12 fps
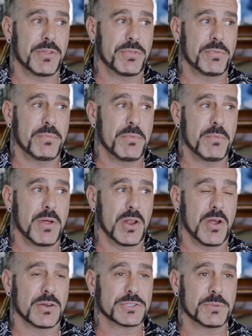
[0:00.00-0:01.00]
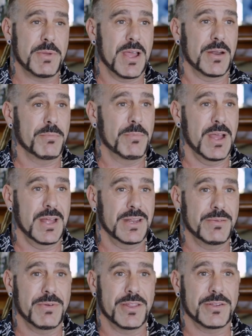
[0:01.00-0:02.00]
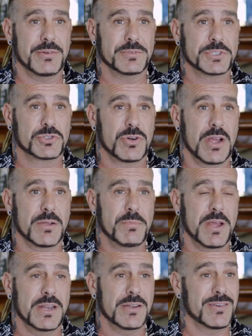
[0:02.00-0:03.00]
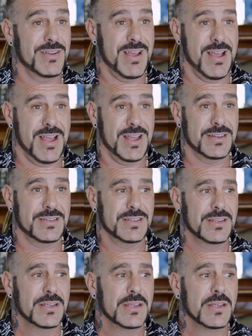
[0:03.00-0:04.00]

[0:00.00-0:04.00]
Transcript: with a large amount of money, whether it was drug money or not,